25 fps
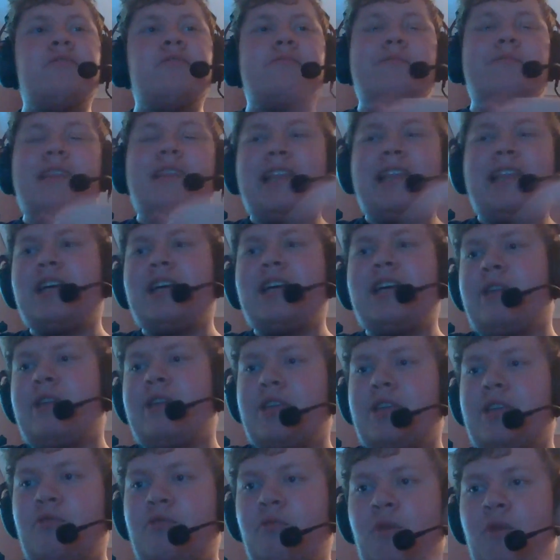player
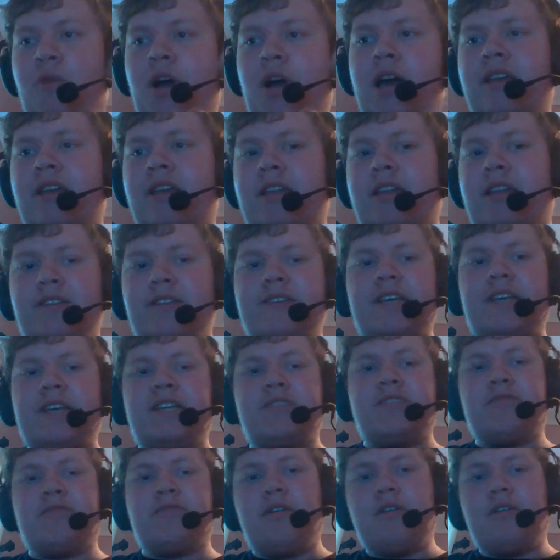into why things take
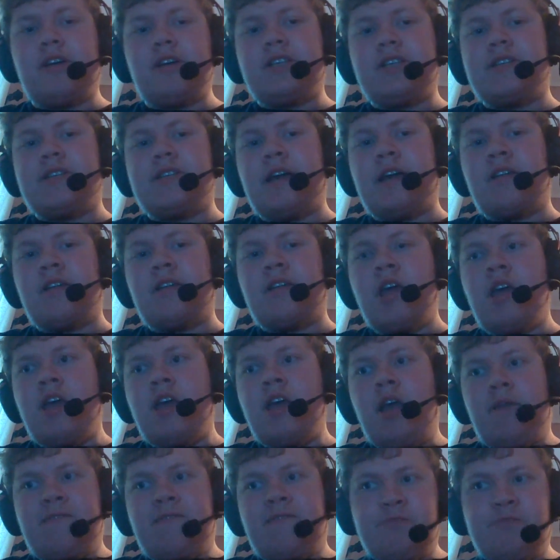so long is that
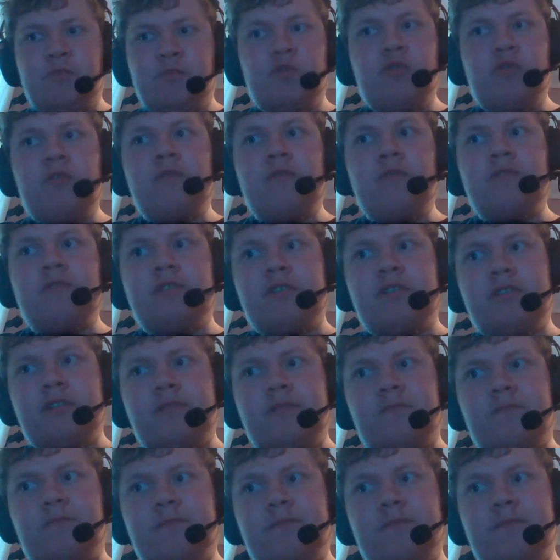we
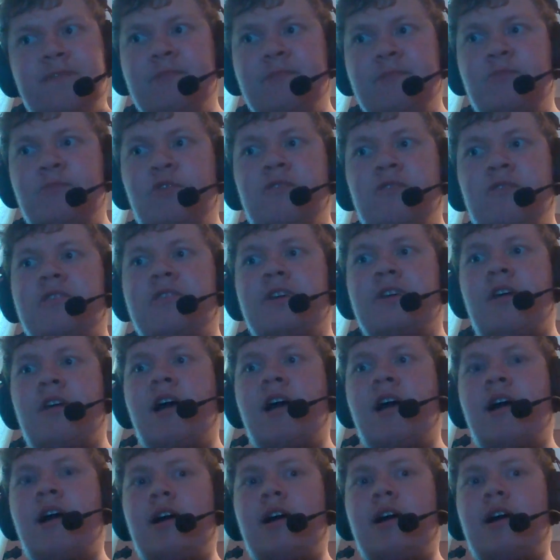removed
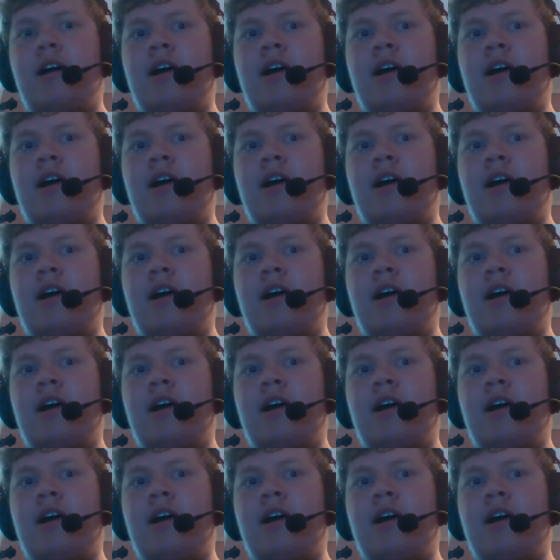a